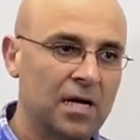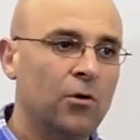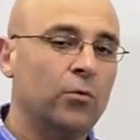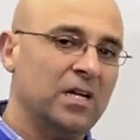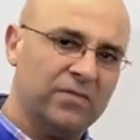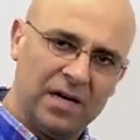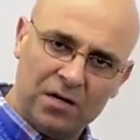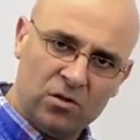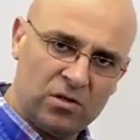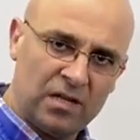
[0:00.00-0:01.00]
Whenever I
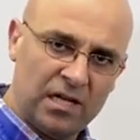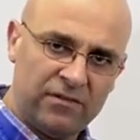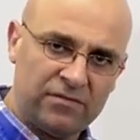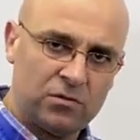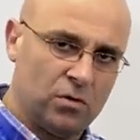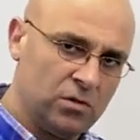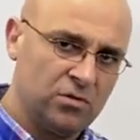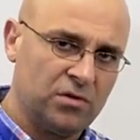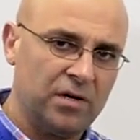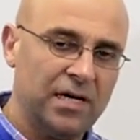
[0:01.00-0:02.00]
go to the left or to
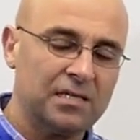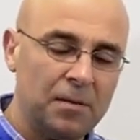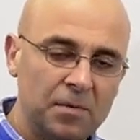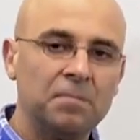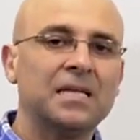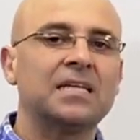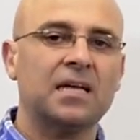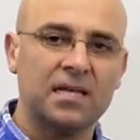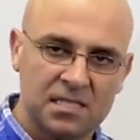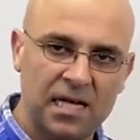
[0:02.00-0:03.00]
the right, I'm repeating
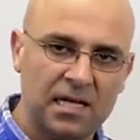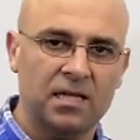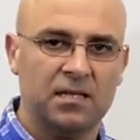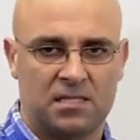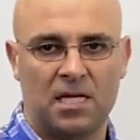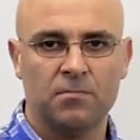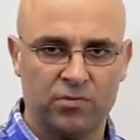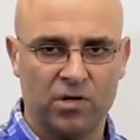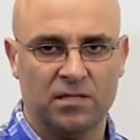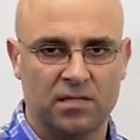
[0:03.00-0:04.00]
exactly the same
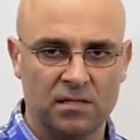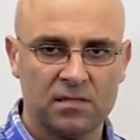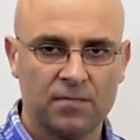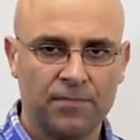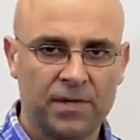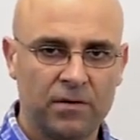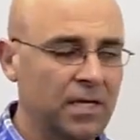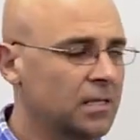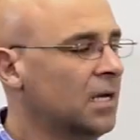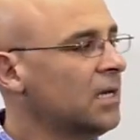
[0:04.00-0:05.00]
process,
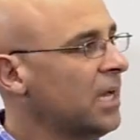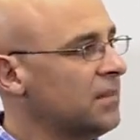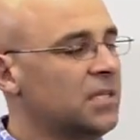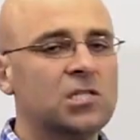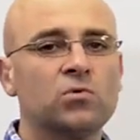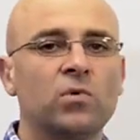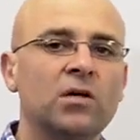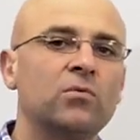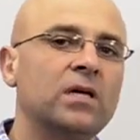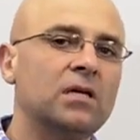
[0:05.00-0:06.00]
right? And this is why
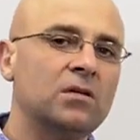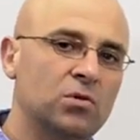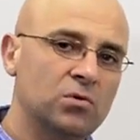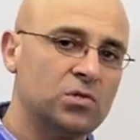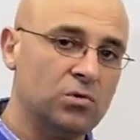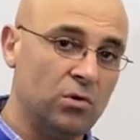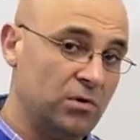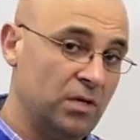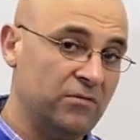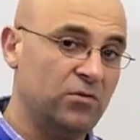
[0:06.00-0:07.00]
we use or
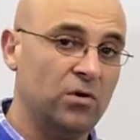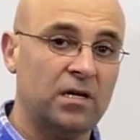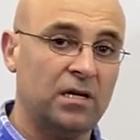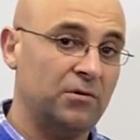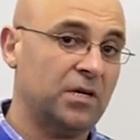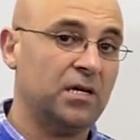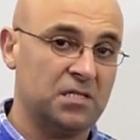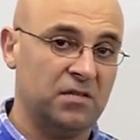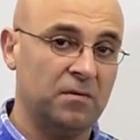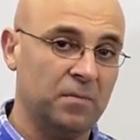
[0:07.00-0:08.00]
invoke a
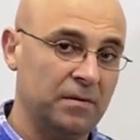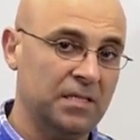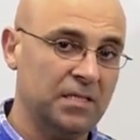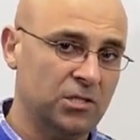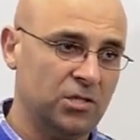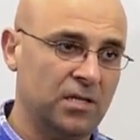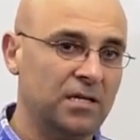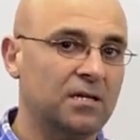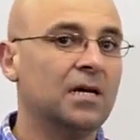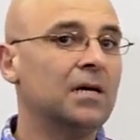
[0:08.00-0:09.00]
recursive implementation
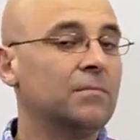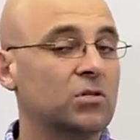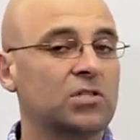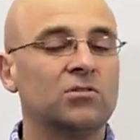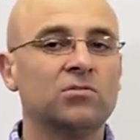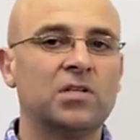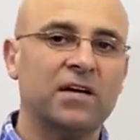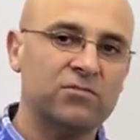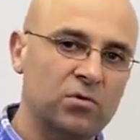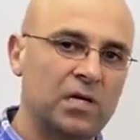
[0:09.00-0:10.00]
here, because I don't
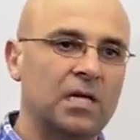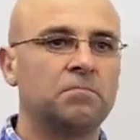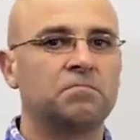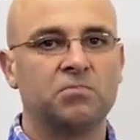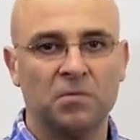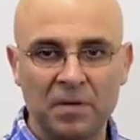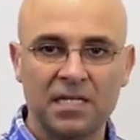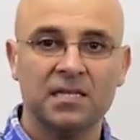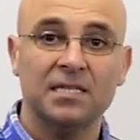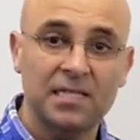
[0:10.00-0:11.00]
have to keep
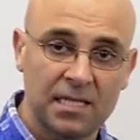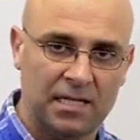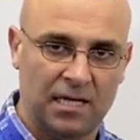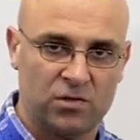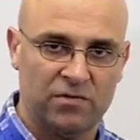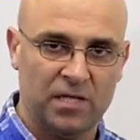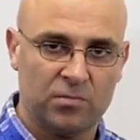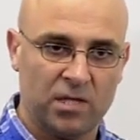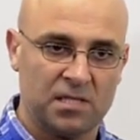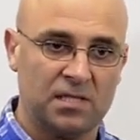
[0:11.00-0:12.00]
repeating the details of that
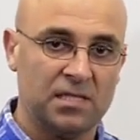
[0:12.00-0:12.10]
process.